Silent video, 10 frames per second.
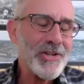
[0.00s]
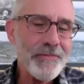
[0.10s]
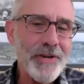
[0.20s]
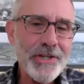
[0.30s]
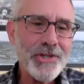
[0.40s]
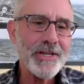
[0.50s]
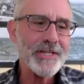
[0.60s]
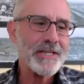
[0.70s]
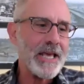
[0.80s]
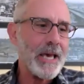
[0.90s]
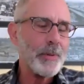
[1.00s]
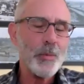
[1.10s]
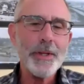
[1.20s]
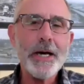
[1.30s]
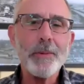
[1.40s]
conservation doesn't
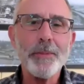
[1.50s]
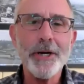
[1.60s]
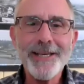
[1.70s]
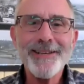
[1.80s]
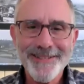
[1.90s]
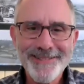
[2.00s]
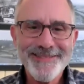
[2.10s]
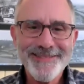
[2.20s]
happen without money.